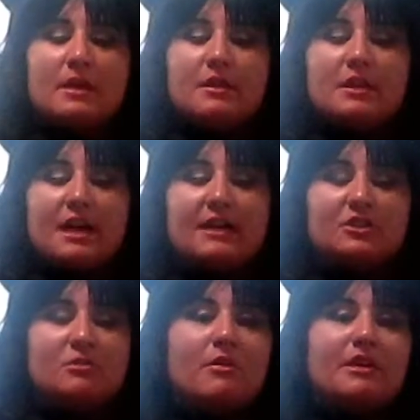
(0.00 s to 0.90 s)
the
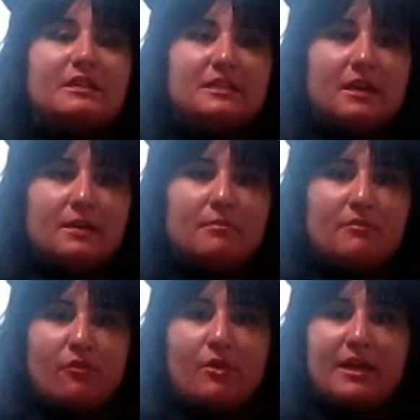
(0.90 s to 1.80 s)
costume already done
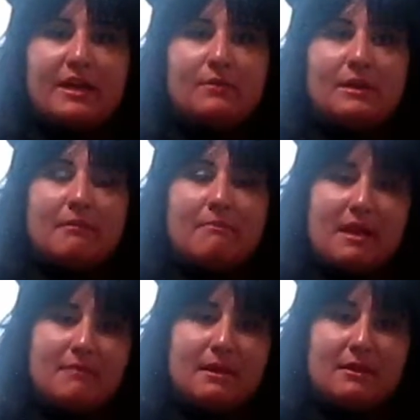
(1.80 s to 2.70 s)
beforehand when I
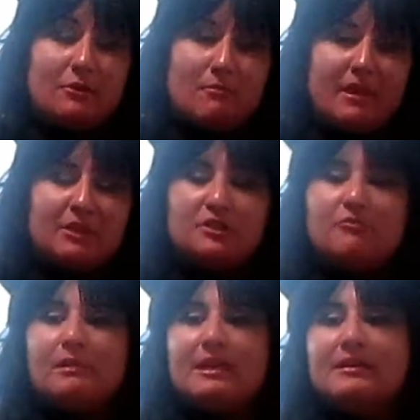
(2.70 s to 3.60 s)
made my little
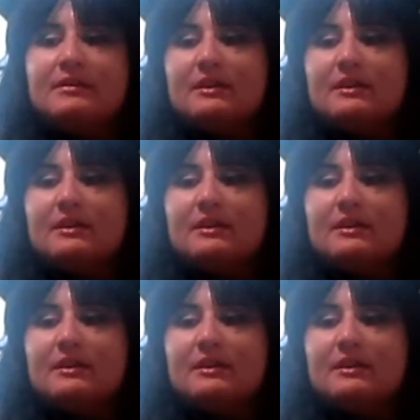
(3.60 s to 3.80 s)
makeshift Blake,